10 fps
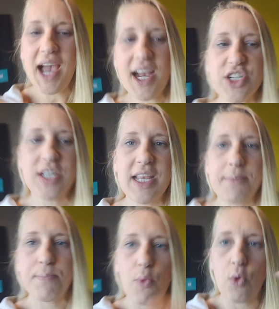actually
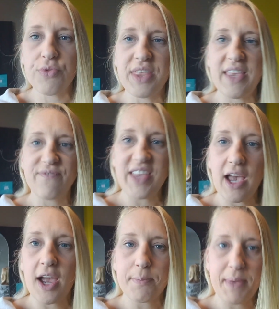bought the
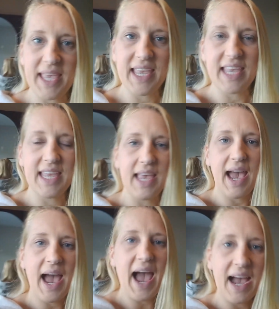VIP
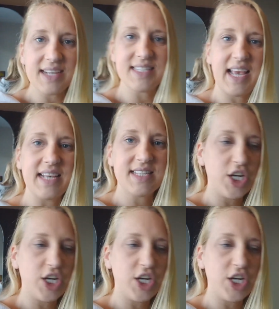access,